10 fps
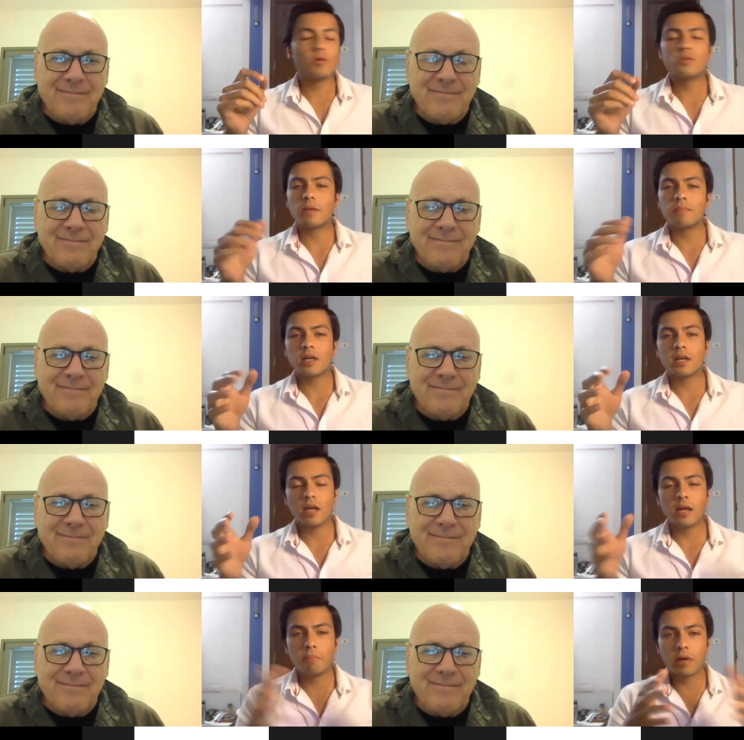Speaker 1: and grow
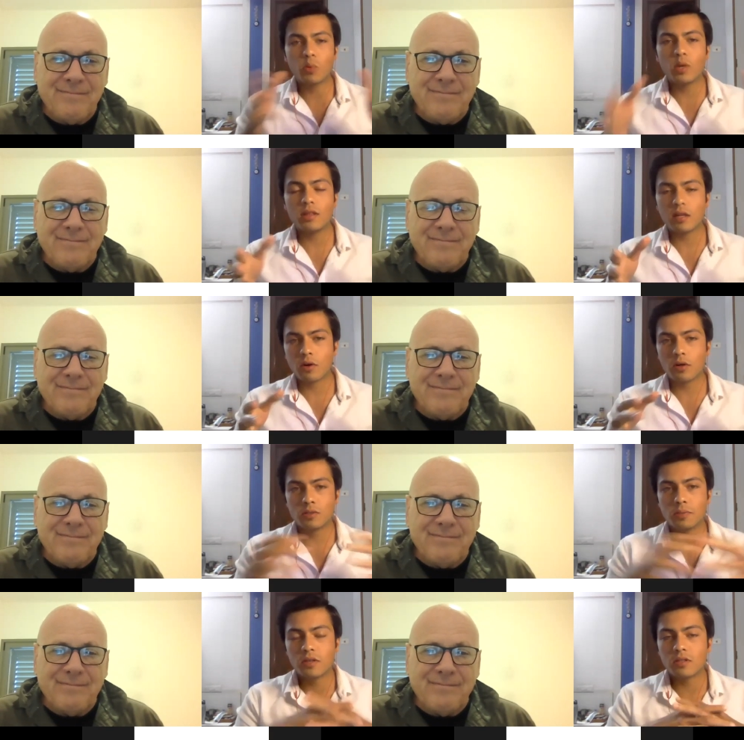something in between the
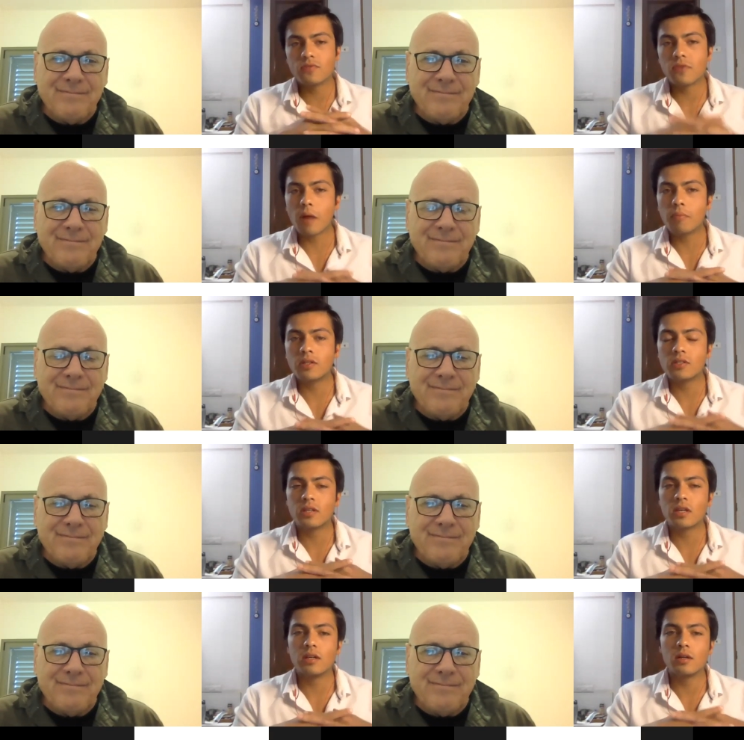rows? Because
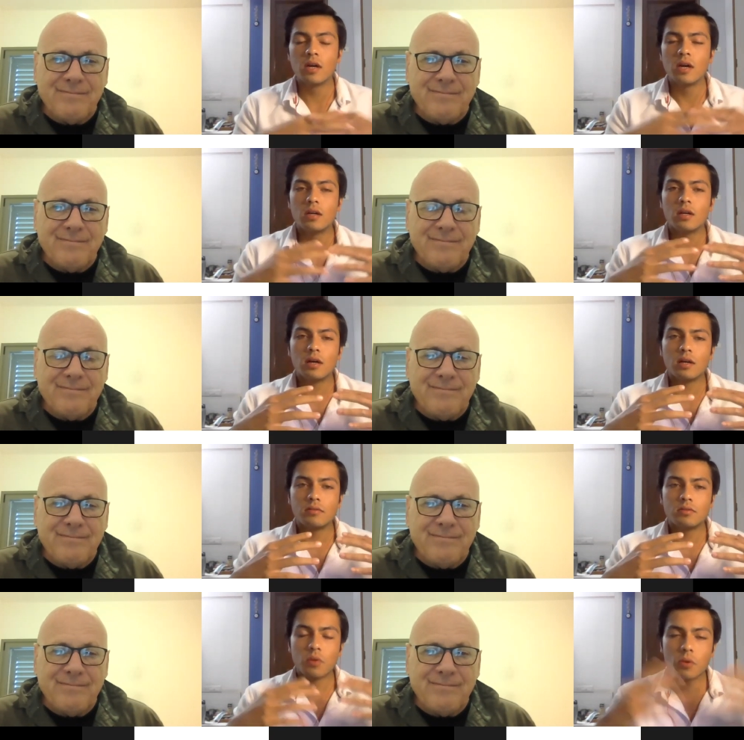farmers here
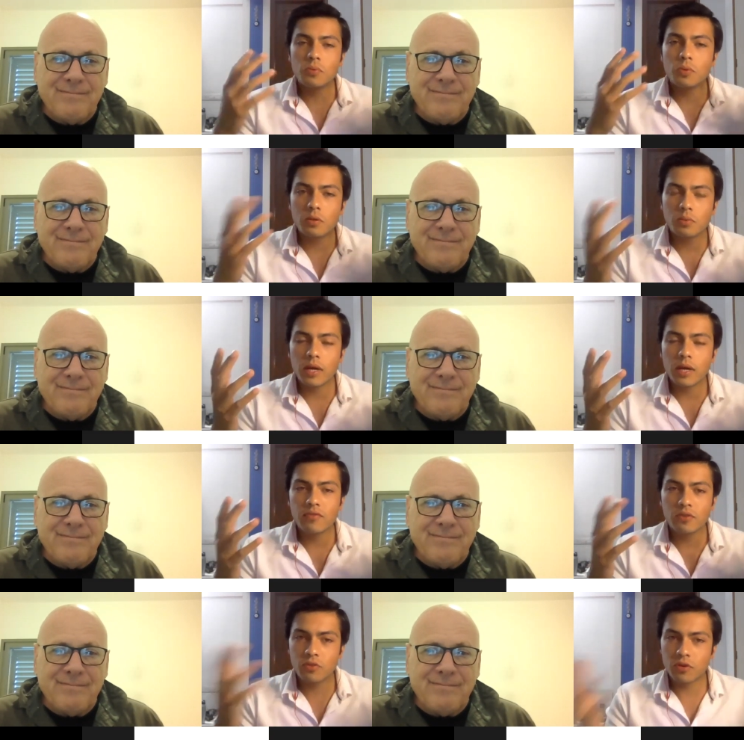uh, don't want to
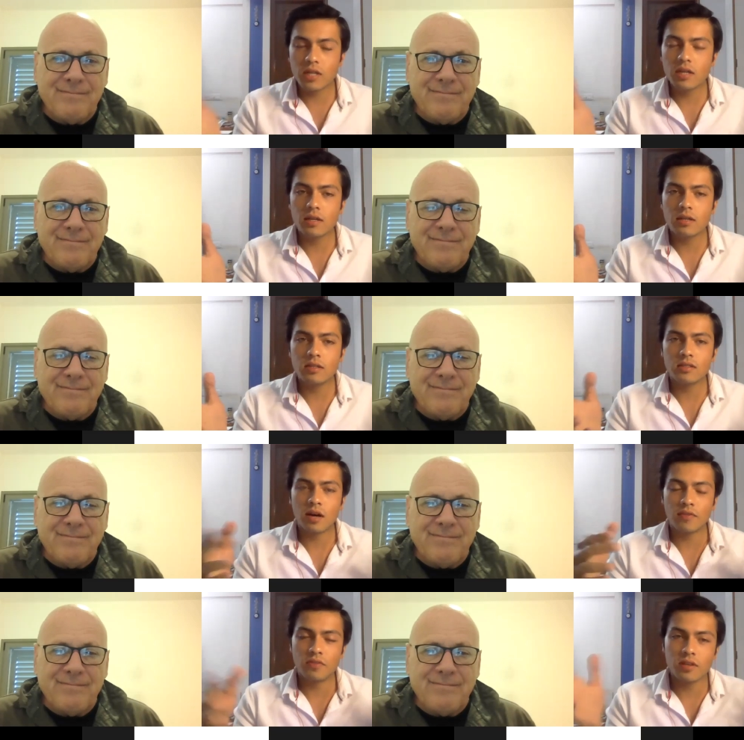wait for three
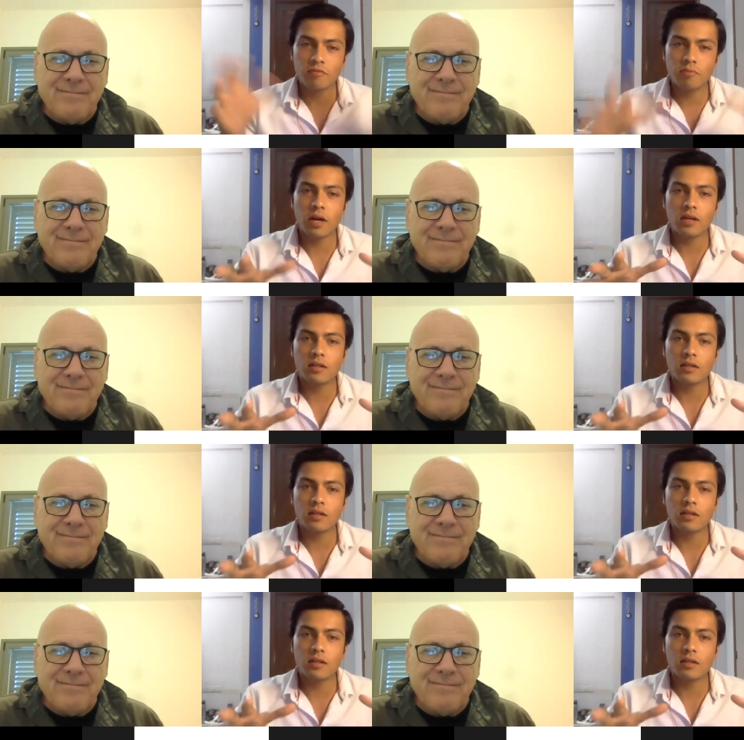years after they have